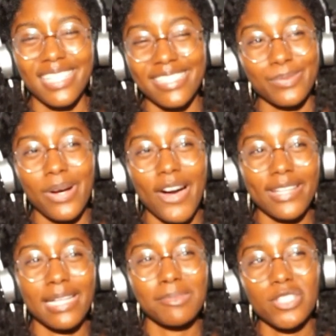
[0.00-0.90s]
It's
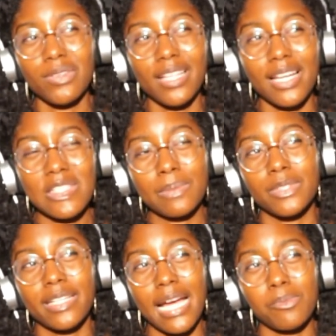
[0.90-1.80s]
wild, and I'm so glad I was able
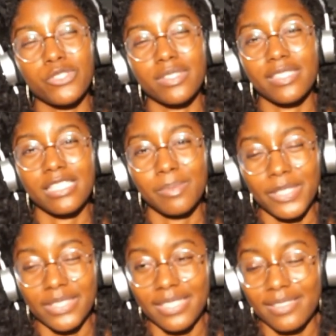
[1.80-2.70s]
to capture this
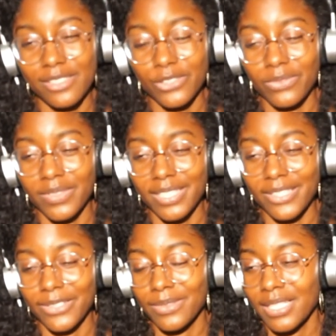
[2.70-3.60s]
experience through
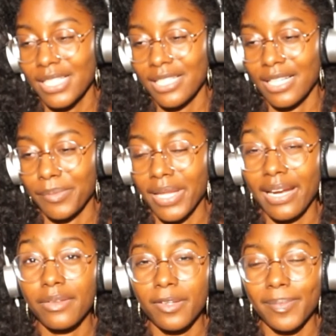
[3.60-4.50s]
video um, that I
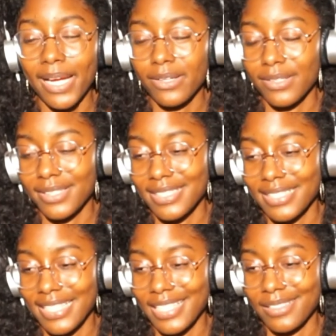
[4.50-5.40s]
can look back
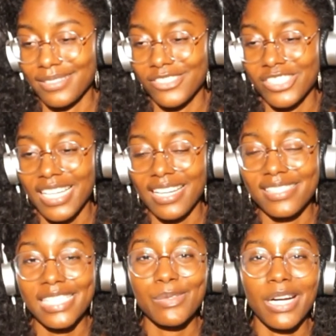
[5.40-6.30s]
on and just kind of
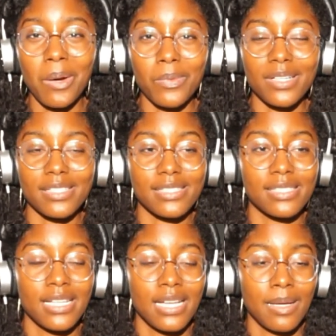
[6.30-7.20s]
see where I was,